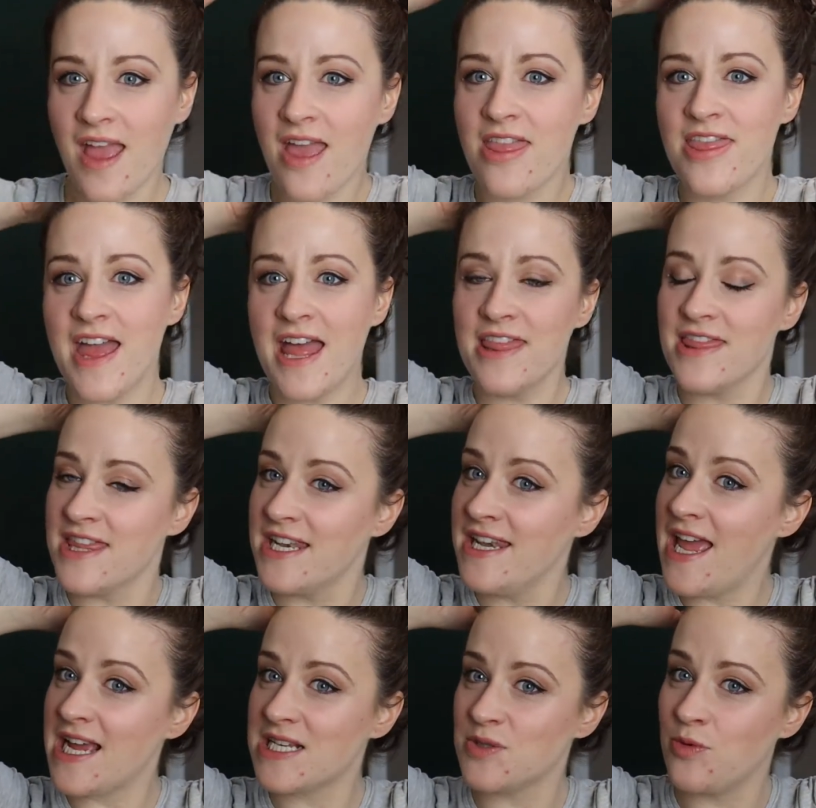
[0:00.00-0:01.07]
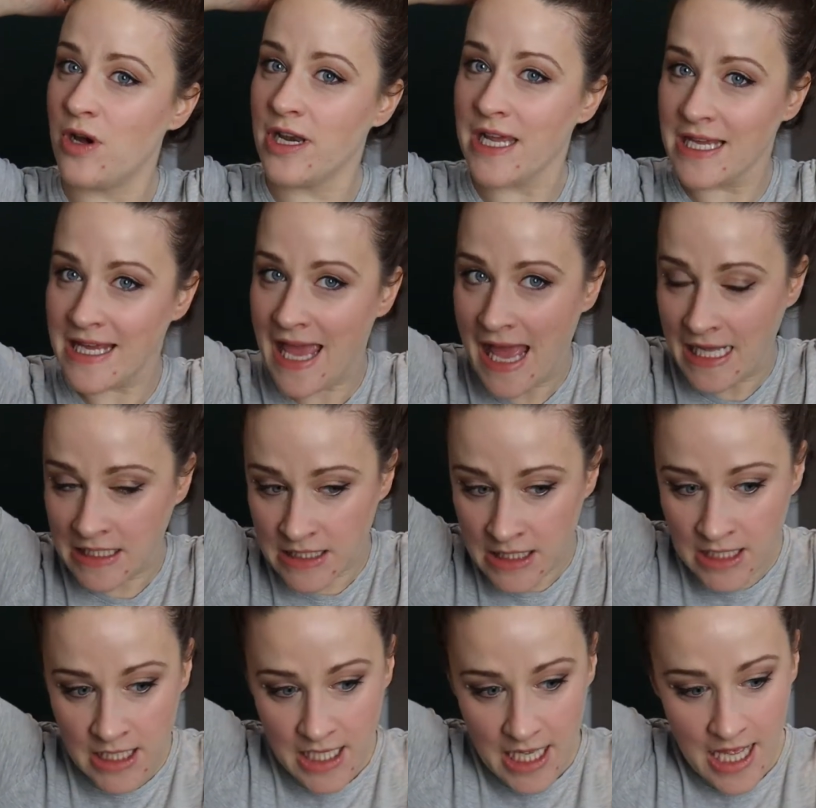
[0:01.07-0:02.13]
Then the next one, again,
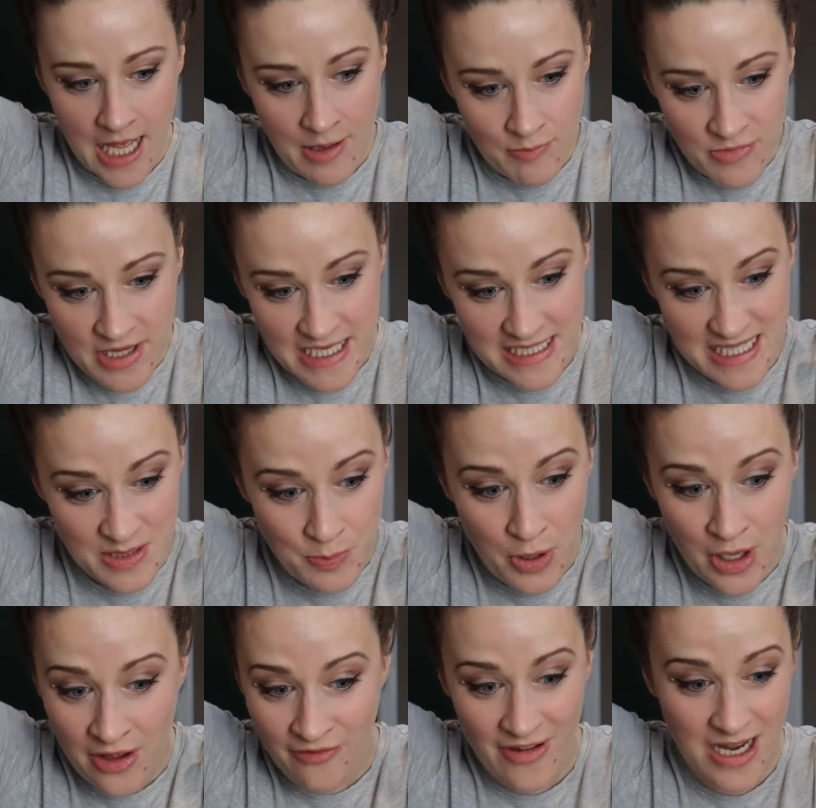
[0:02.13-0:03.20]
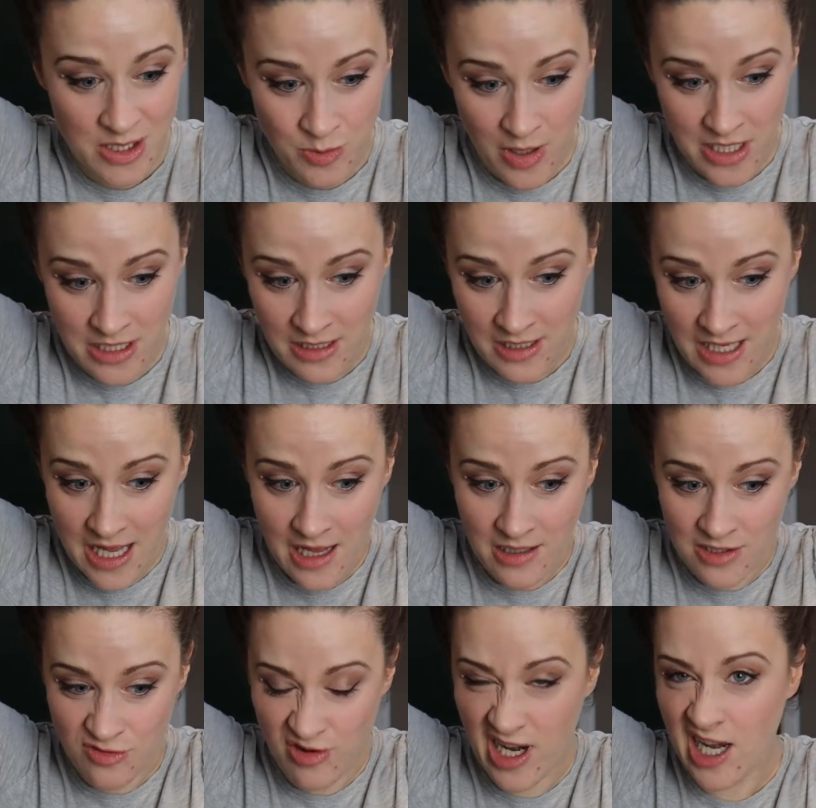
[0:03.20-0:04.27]
this is perfect when your
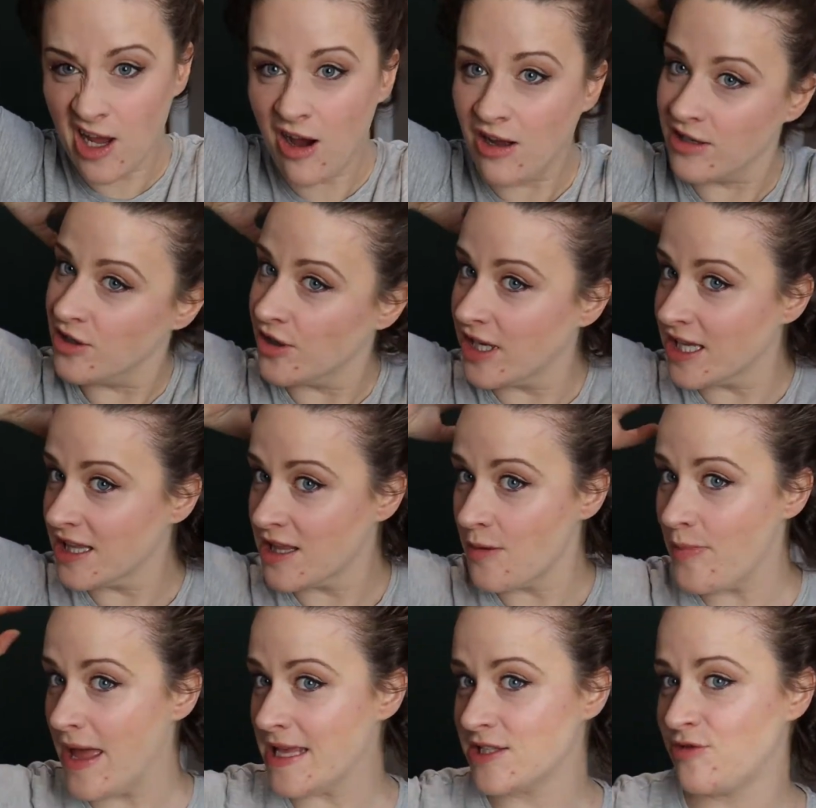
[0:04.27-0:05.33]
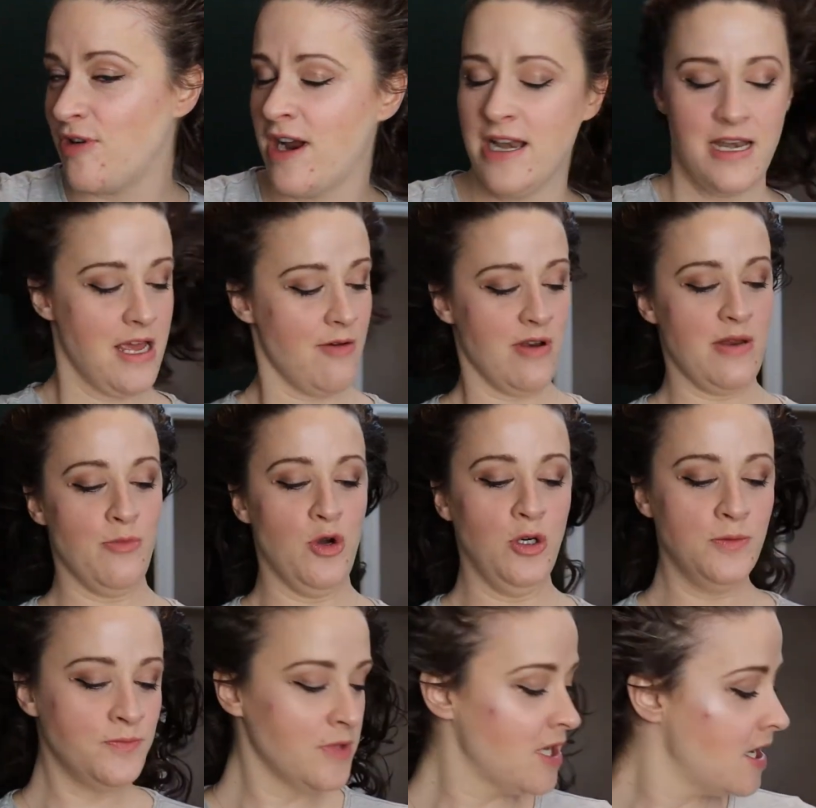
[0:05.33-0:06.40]
curls really aren't looking the best right now
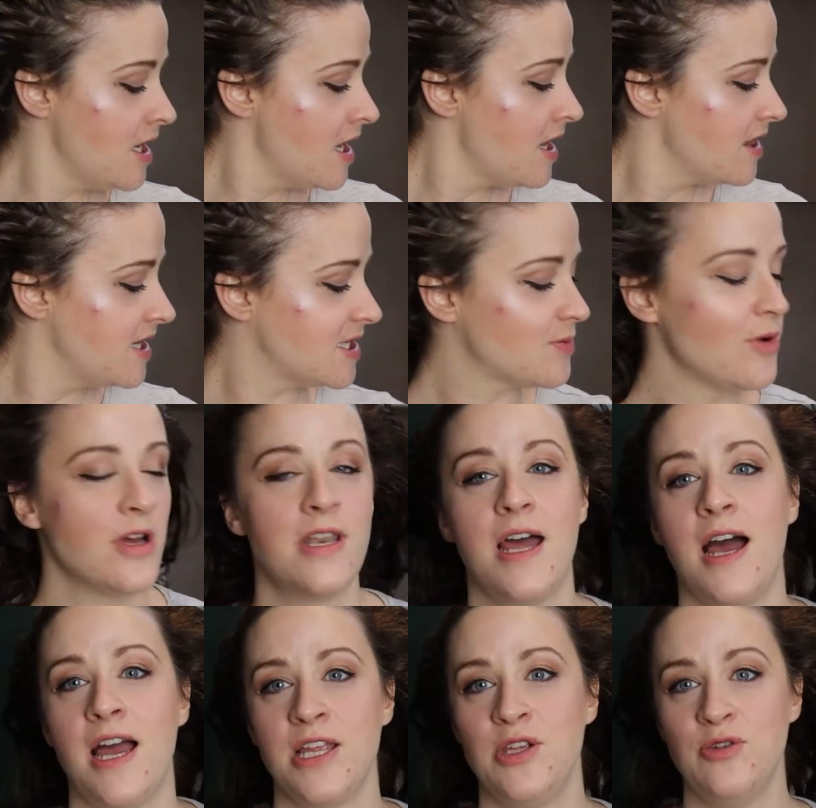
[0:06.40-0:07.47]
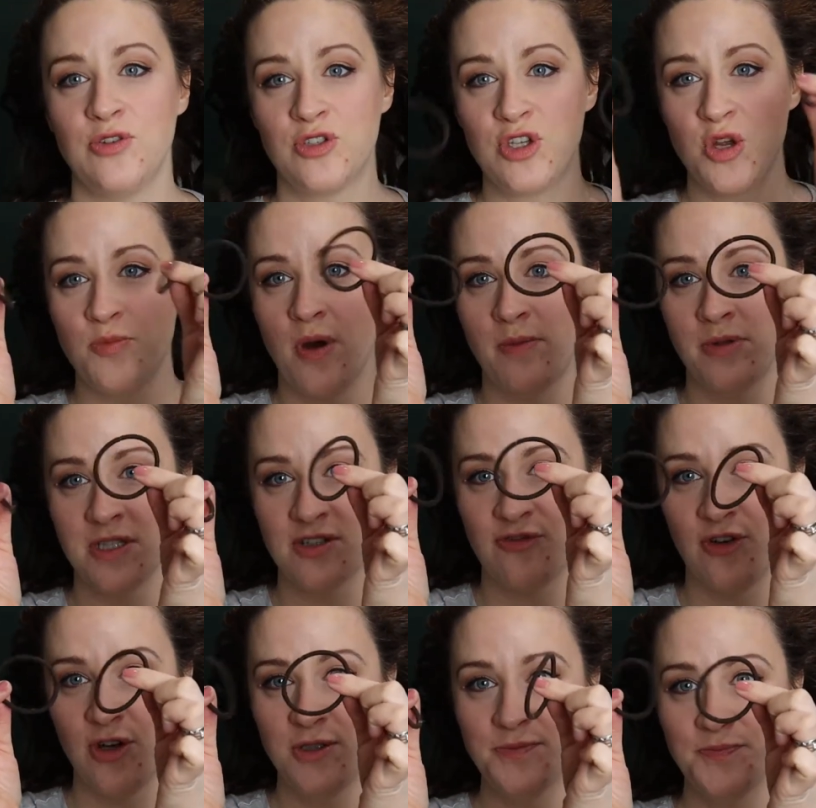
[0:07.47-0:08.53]
anymore. This one I use 2 bobbles
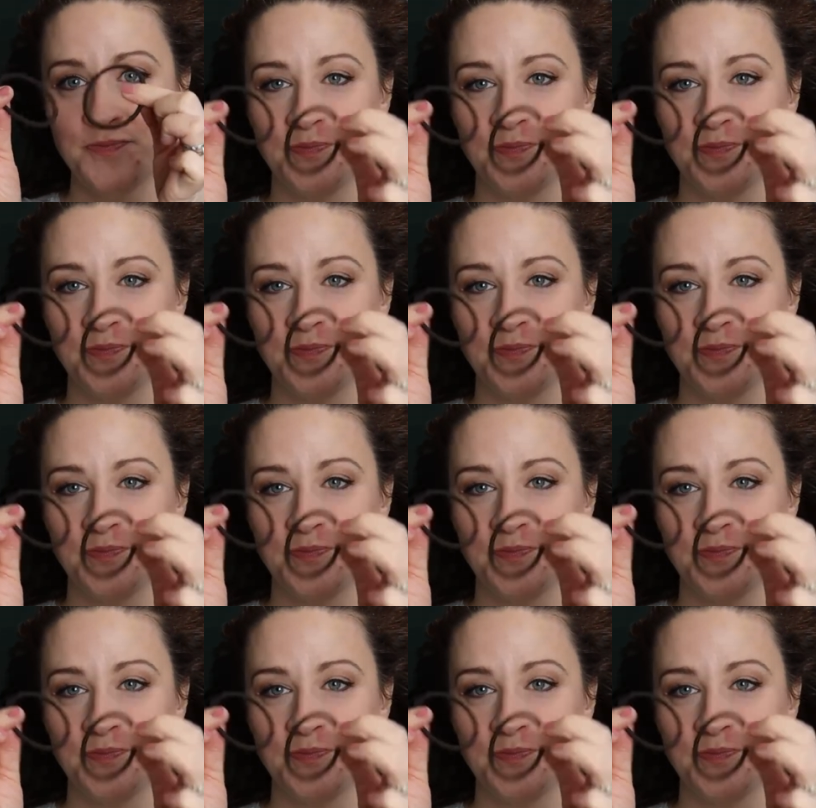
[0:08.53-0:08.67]
for.